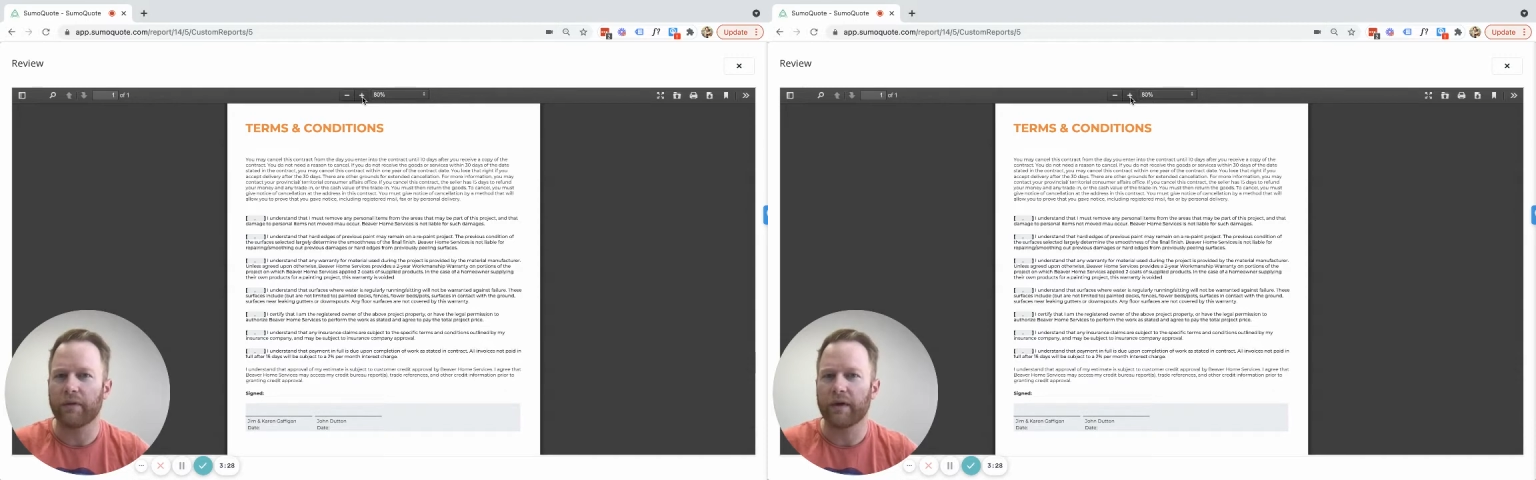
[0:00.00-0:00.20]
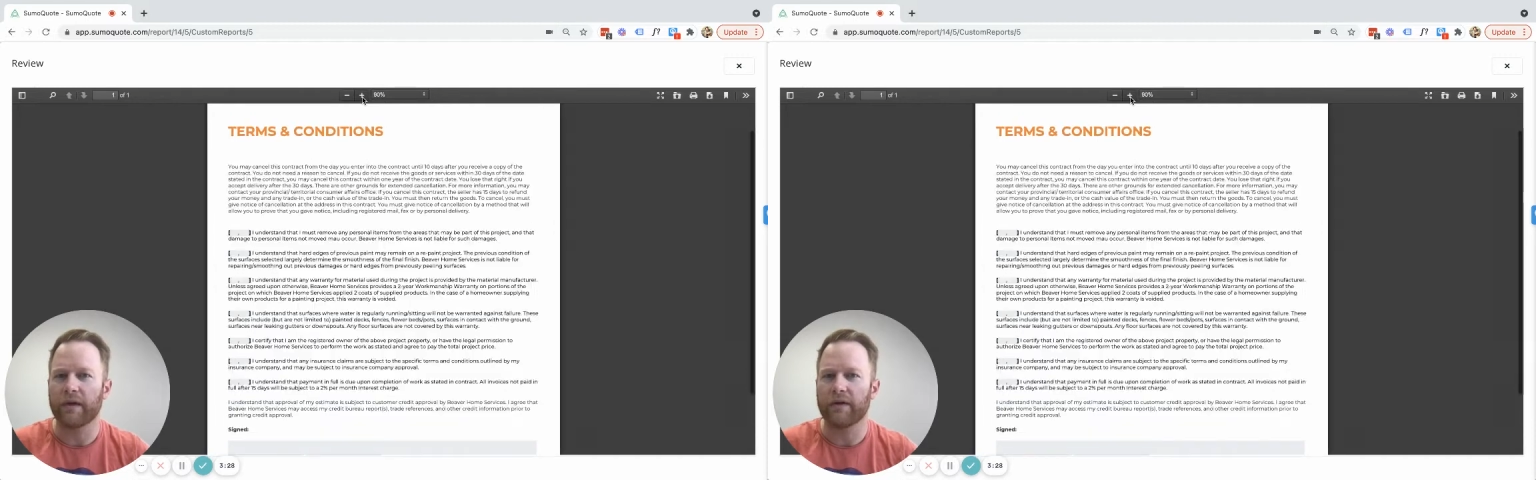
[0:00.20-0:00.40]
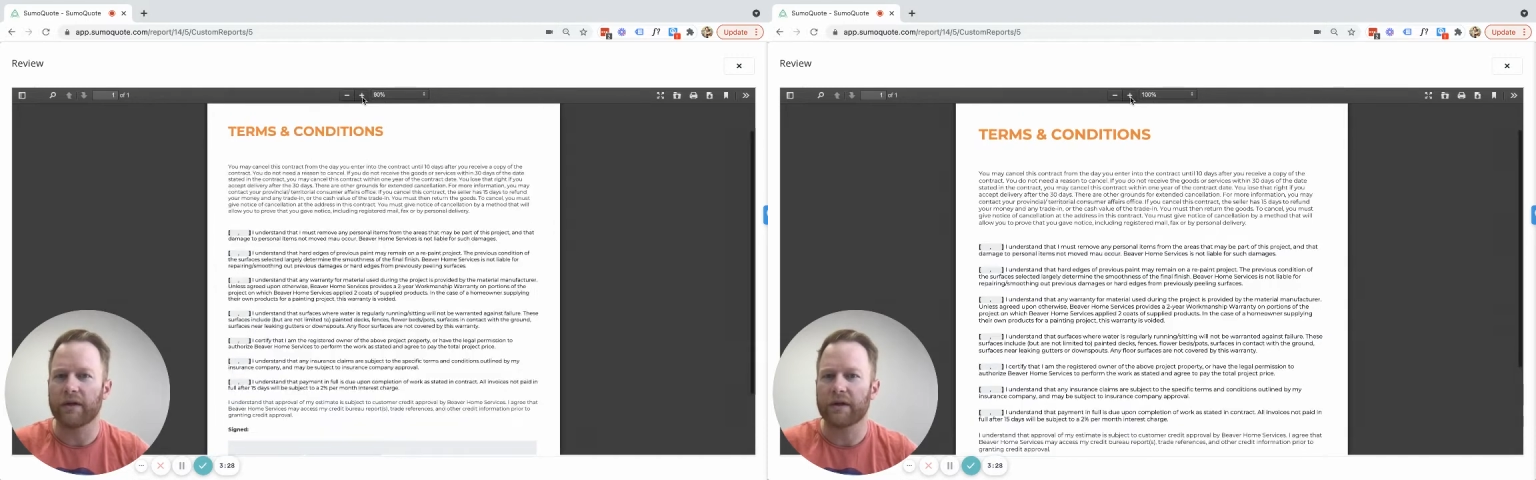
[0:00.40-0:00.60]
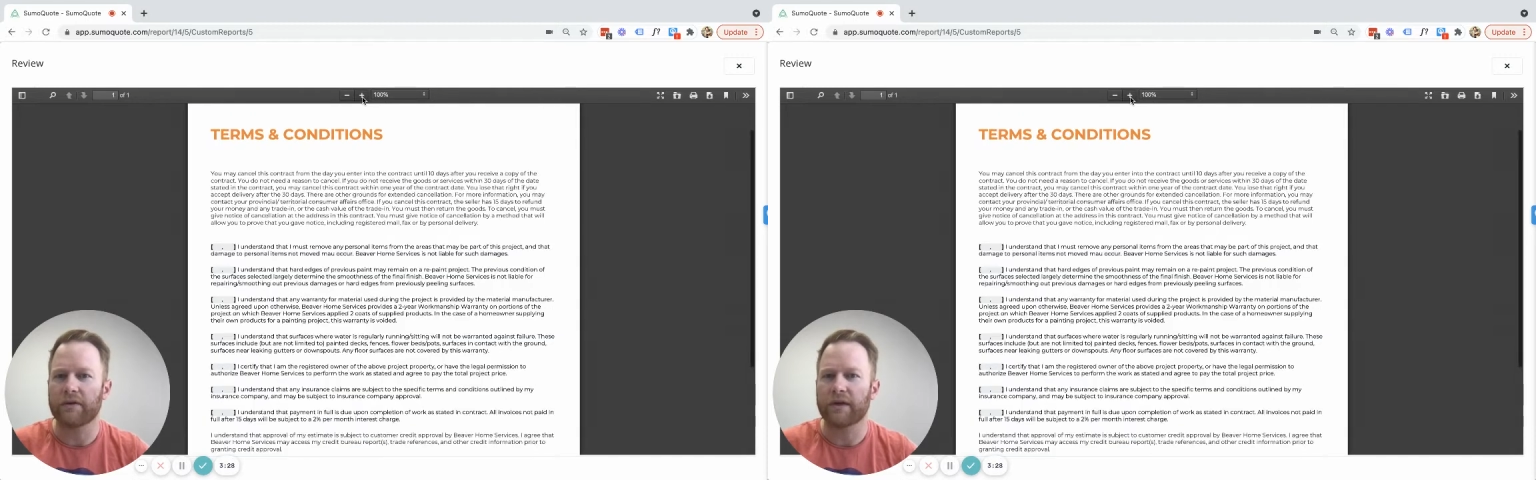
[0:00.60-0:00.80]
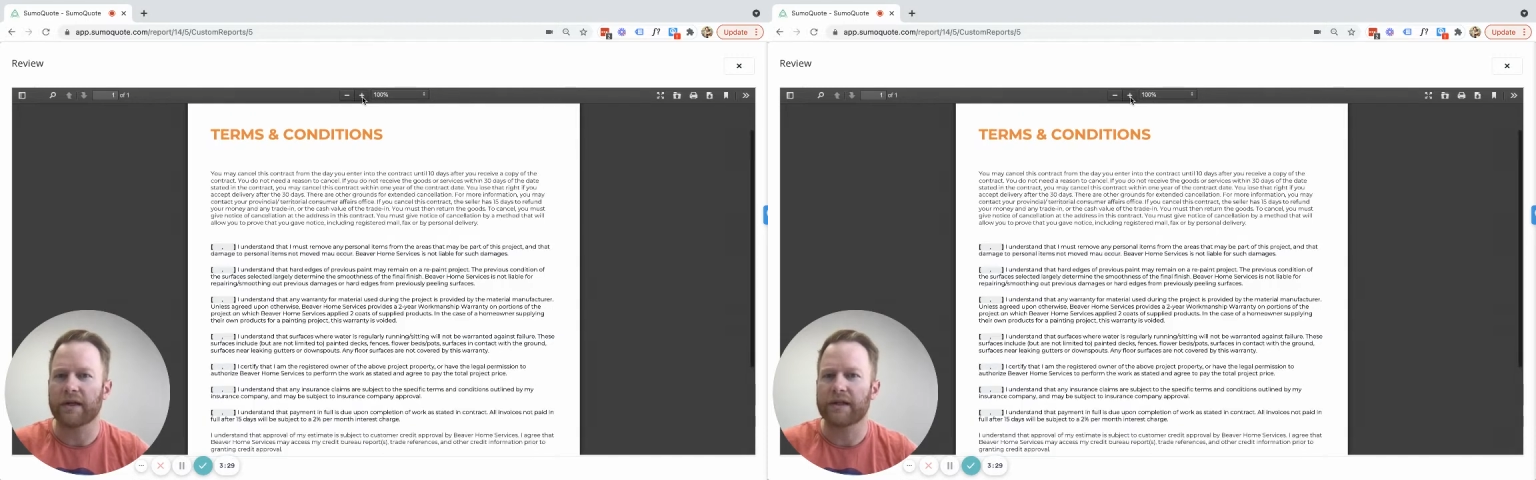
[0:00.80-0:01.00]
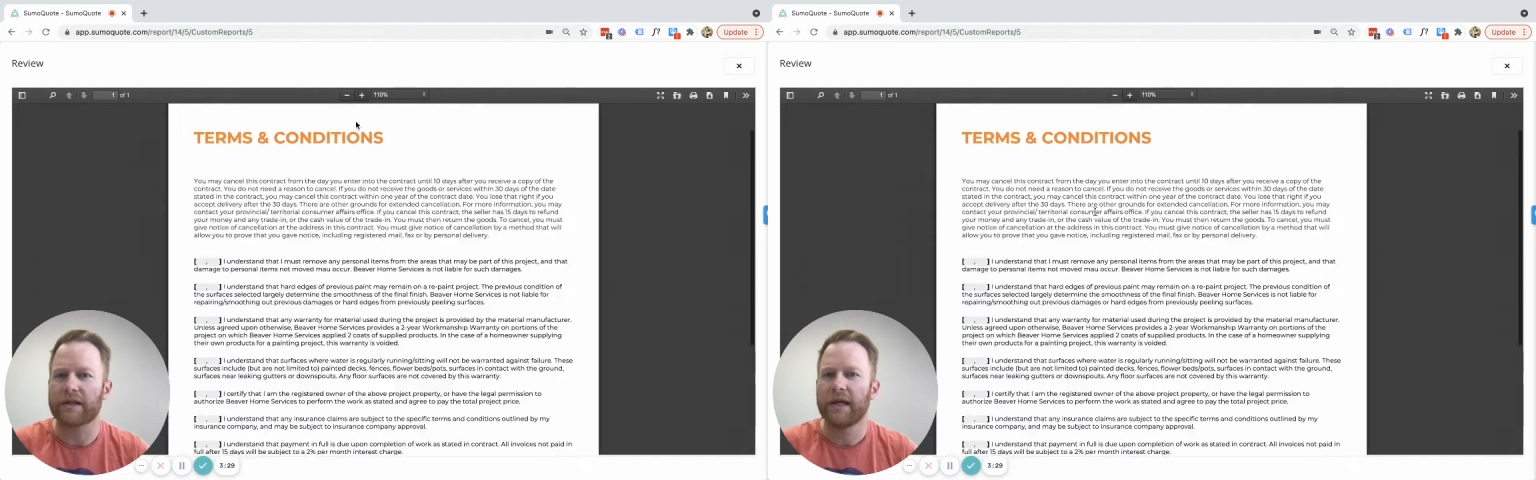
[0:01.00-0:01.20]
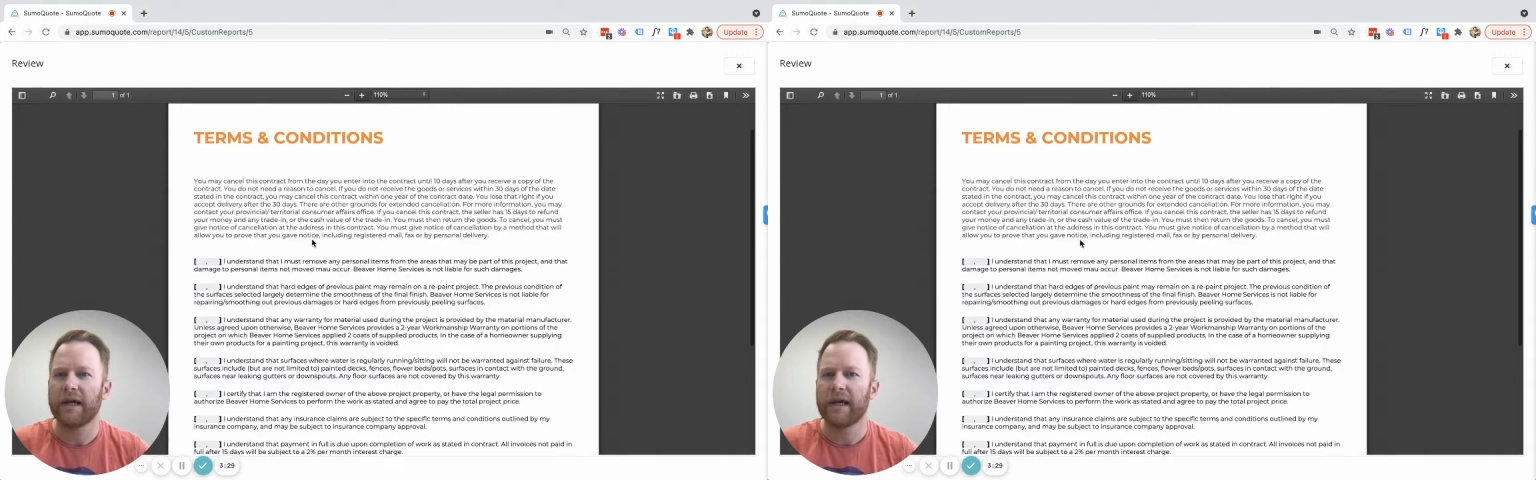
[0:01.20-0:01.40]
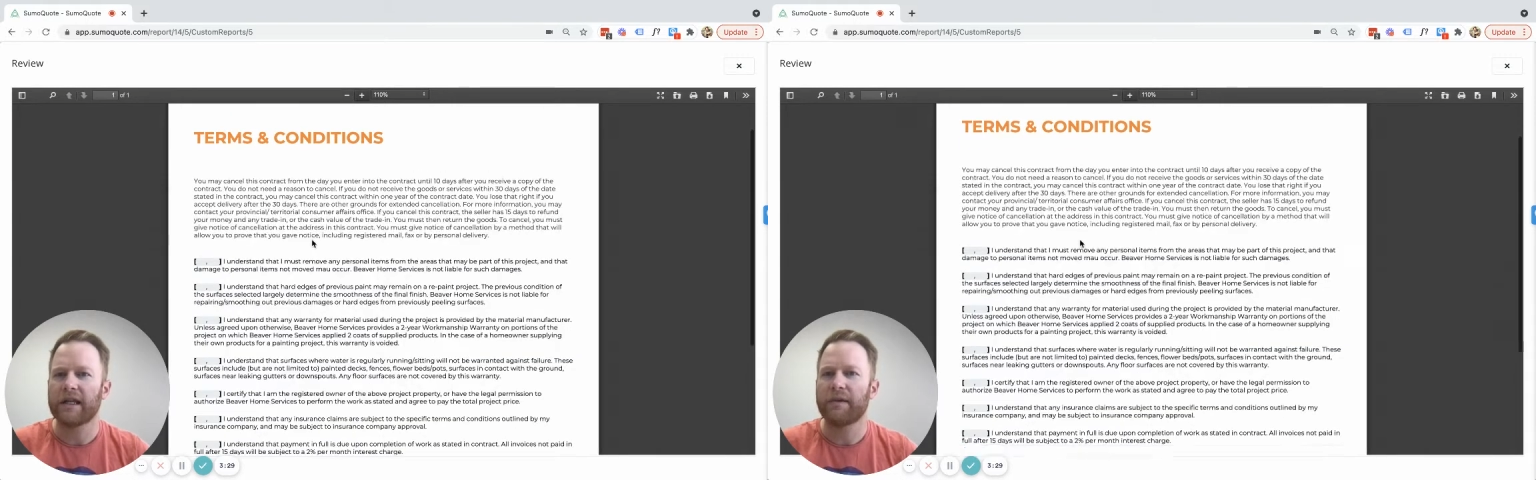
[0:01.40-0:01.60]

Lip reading: way that you can do this, is